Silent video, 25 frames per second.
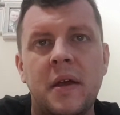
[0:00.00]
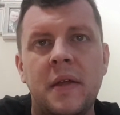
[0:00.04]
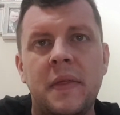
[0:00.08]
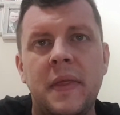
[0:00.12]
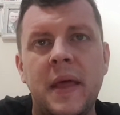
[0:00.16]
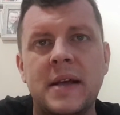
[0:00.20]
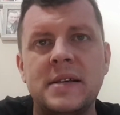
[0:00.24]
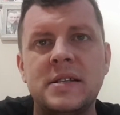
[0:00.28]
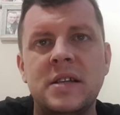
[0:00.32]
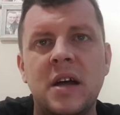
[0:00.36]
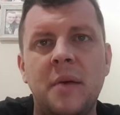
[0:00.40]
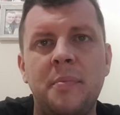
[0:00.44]

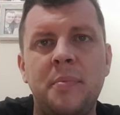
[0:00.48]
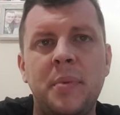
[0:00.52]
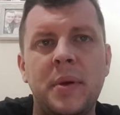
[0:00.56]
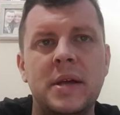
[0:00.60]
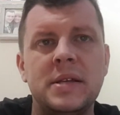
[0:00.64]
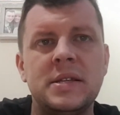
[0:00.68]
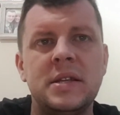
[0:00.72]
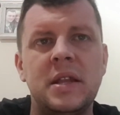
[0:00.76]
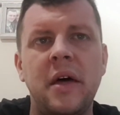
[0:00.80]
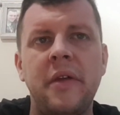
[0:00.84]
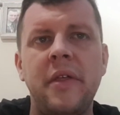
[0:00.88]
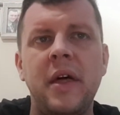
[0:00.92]
Next up
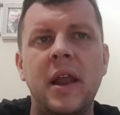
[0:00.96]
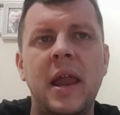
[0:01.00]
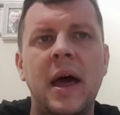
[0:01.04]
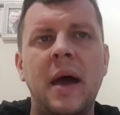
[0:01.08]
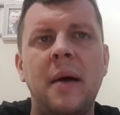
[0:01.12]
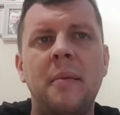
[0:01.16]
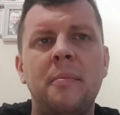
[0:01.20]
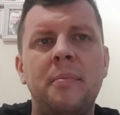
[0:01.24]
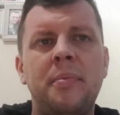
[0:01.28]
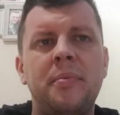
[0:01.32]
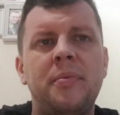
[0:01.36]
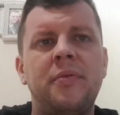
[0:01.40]
is another
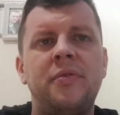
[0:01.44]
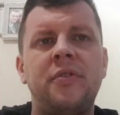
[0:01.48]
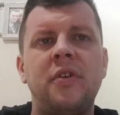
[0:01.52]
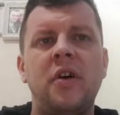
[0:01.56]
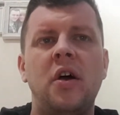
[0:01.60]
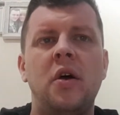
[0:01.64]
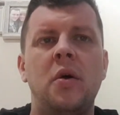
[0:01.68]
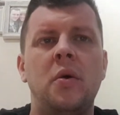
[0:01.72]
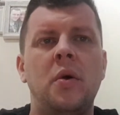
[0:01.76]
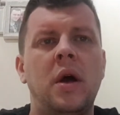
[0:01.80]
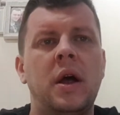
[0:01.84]
lamp. So